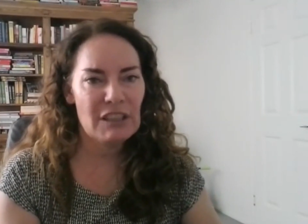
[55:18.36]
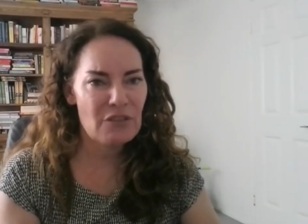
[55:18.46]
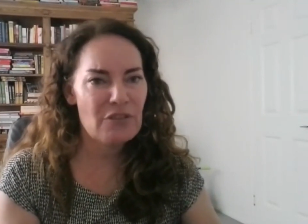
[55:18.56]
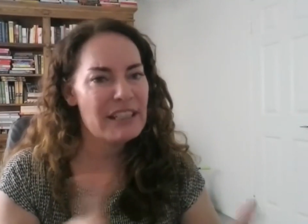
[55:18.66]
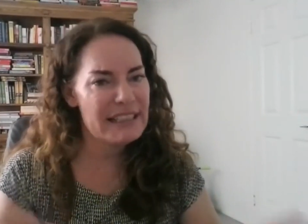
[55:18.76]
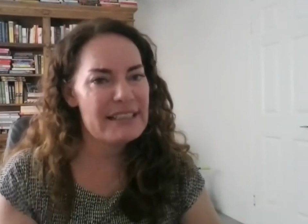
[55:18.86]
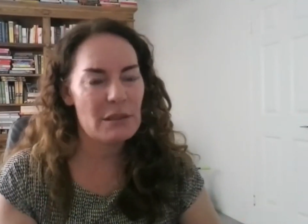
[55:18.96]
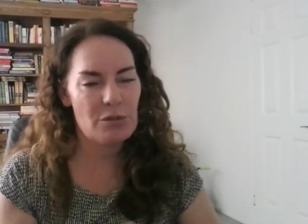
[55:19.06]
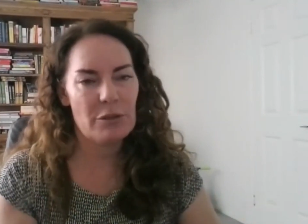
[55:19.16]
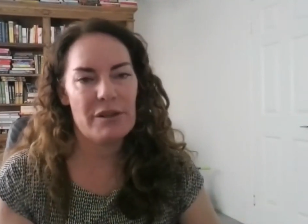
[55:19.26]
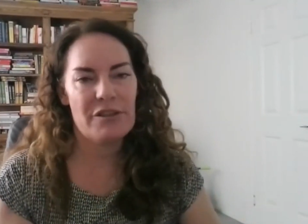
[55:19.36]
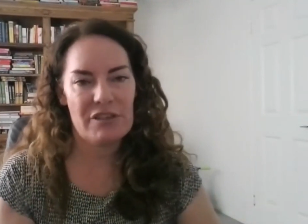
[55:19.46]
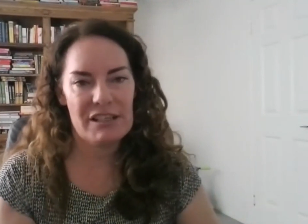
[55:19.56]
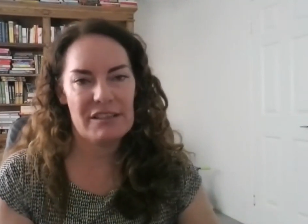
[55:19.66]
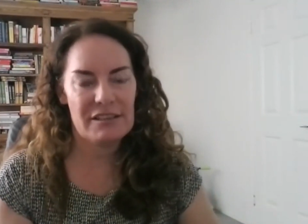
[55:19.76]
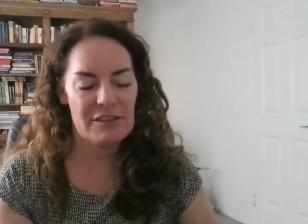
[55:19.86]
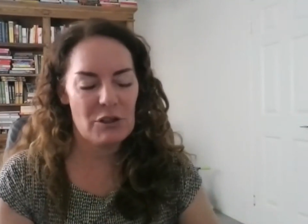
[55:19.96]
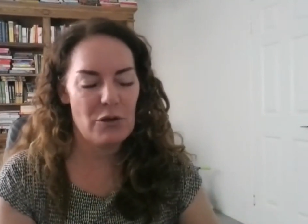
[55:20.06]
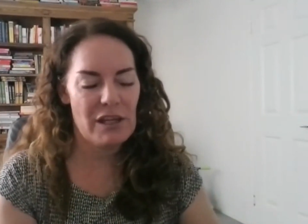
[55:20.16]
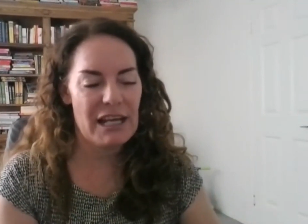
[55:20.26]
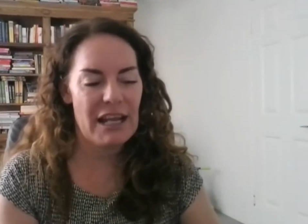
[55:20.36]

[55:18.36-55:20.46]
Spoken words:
really done a proper 360 on that,